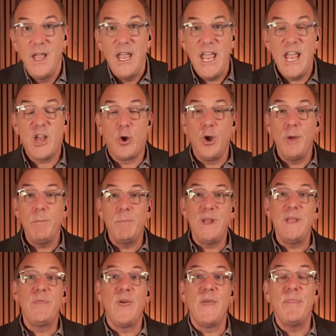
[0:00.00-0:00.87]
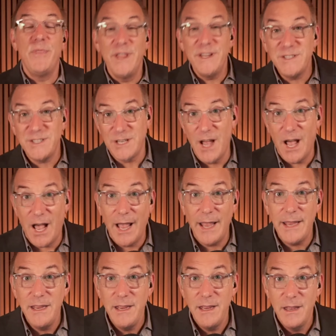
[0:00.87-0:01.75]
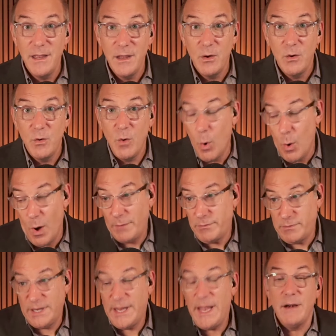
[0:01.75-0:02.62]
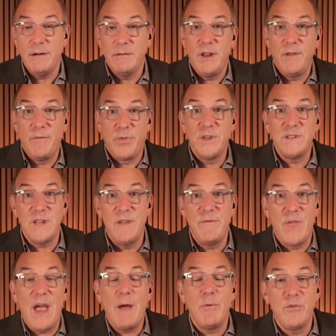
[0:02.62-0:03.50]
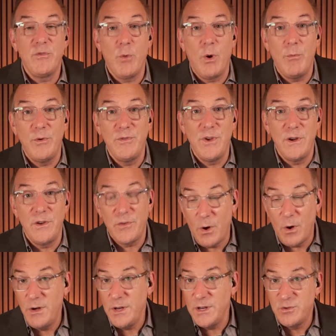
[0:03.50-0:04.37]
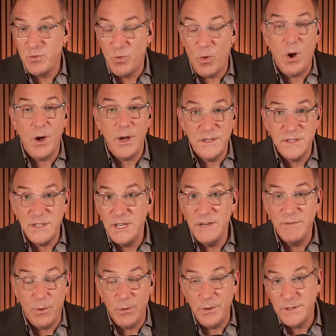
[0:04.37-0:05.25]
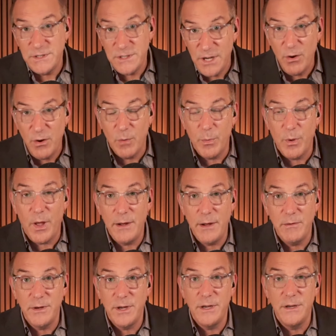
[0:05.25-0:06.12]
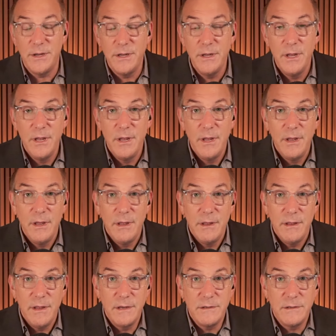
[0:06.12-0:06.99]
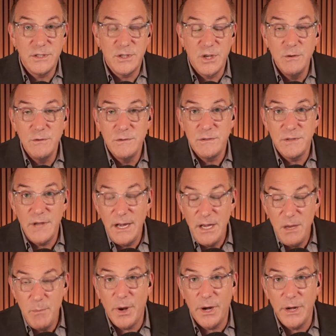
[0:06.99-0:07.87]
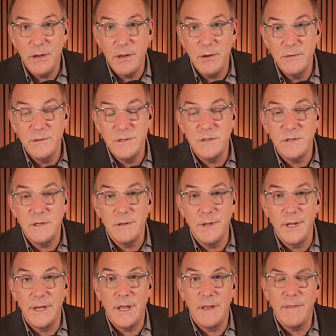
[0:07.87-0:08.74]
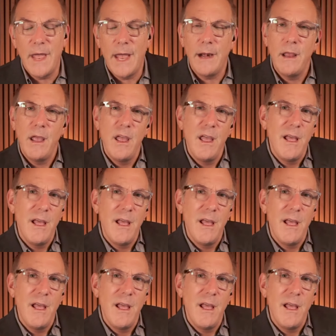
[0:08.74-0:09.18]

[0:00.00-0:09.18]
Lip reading: It could be that this guy, who, again, if that was what was in his heart, it's wrong, it's evil, it's terrible. I don't need to excuse anybody who's thinking that.